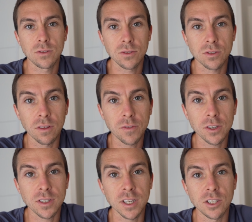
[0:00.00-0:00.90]
So the
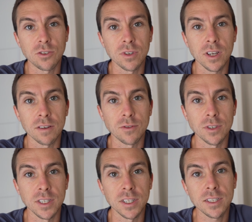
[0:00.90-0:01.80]
first stage to
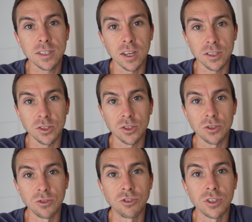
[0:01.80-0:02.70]
recovery starts as
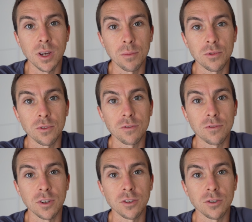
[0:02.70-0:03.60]
soon as you come through the front